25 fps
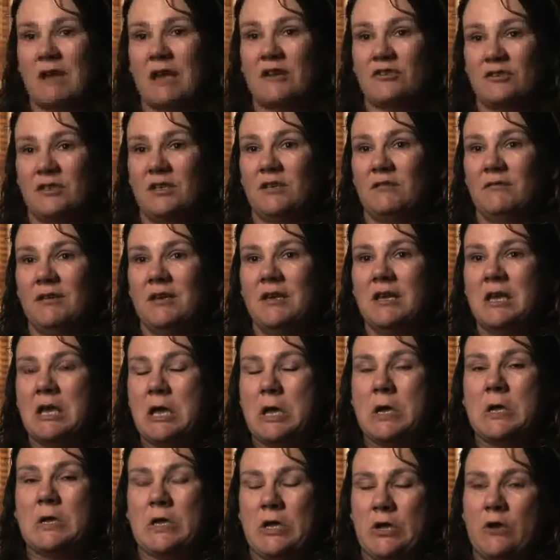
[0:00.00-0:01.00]
Actually,
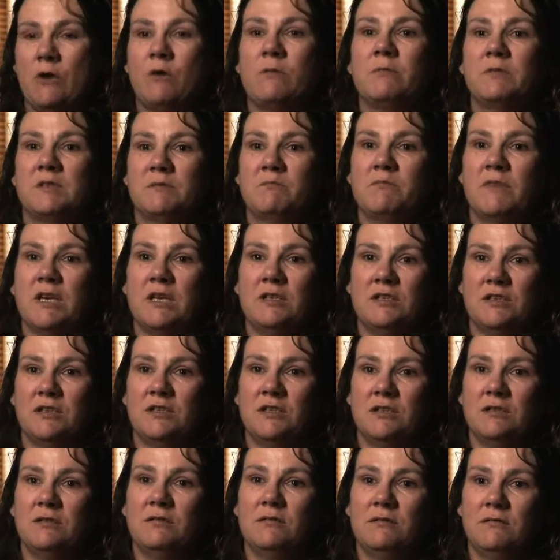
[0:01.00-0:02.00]
it helped me to
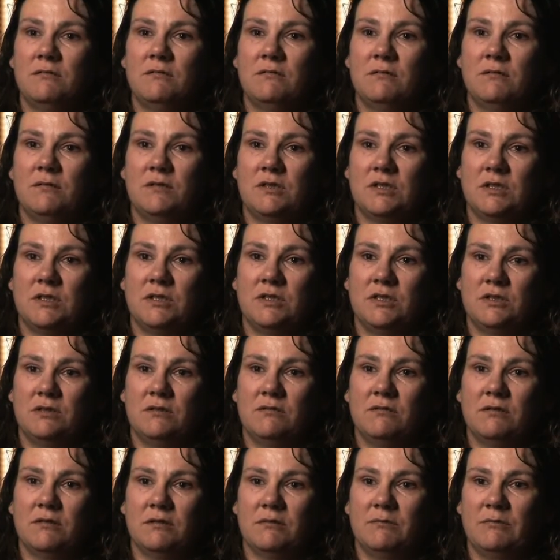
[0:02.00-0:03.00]
do
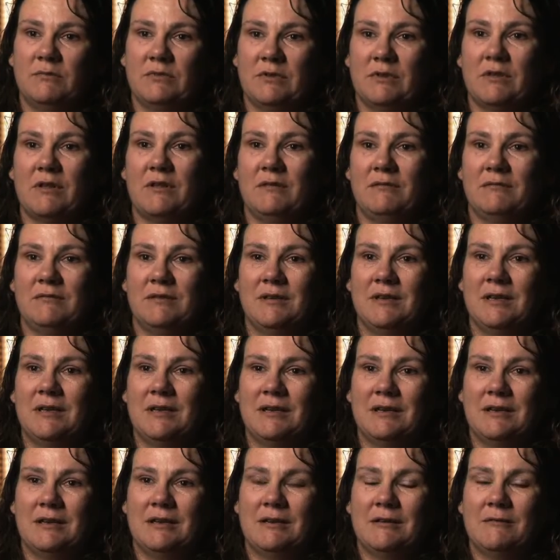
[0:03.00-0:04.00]
it, and then
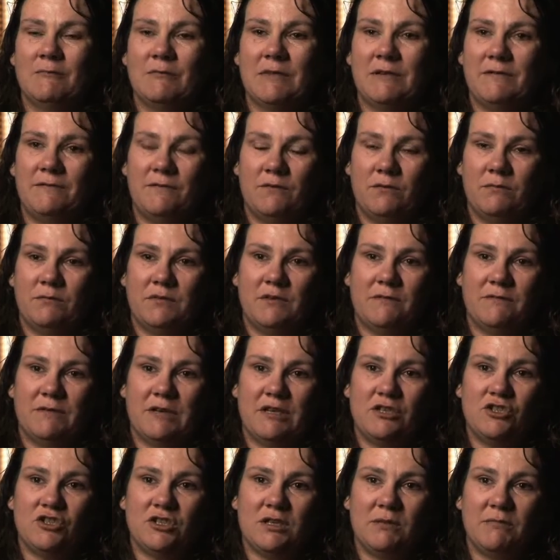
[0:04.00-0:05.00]
we formed a
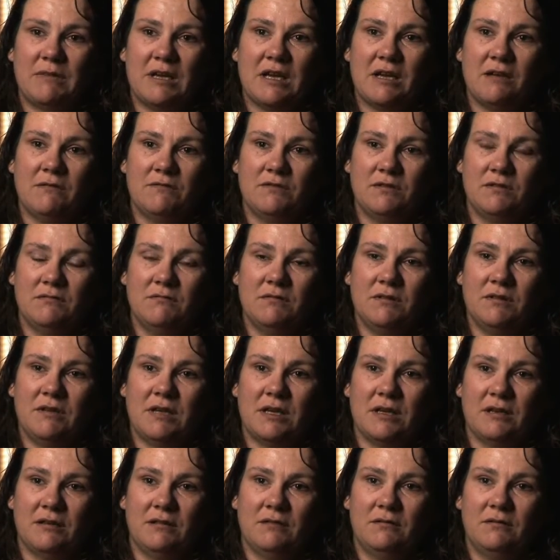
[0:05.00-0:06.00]
friendship out of doing
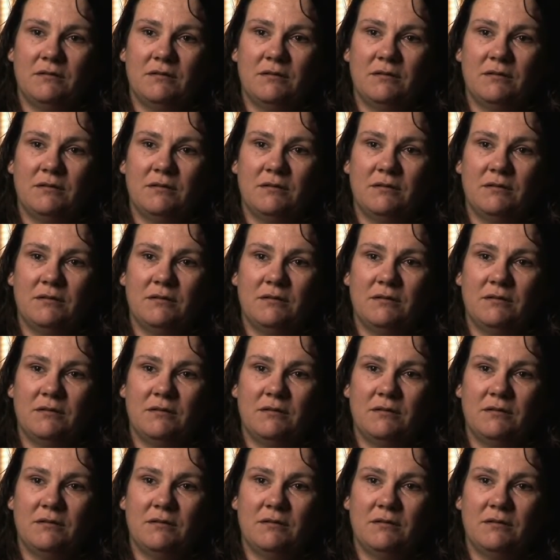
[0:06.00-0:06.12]
that.